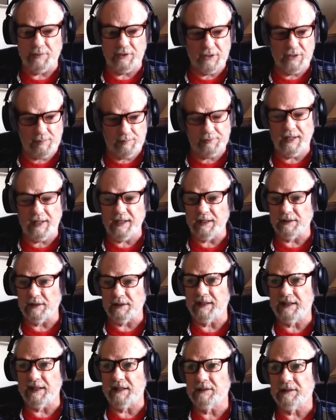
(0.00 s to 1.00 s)
but you play it
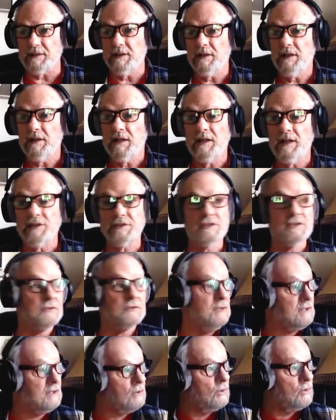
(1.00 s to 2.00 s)
like it. It's
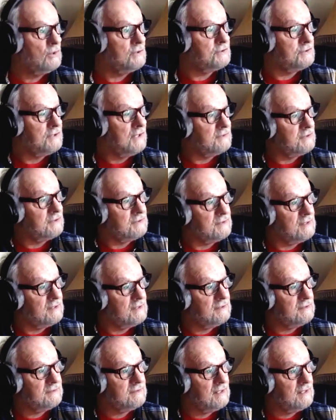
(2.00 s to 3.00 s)
three chords. Whether
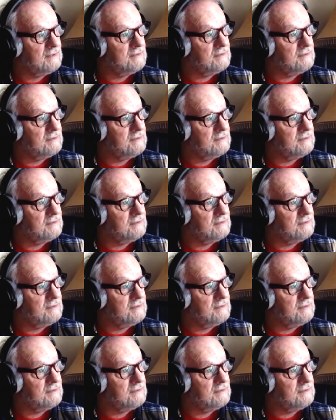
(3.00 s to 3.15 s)
it's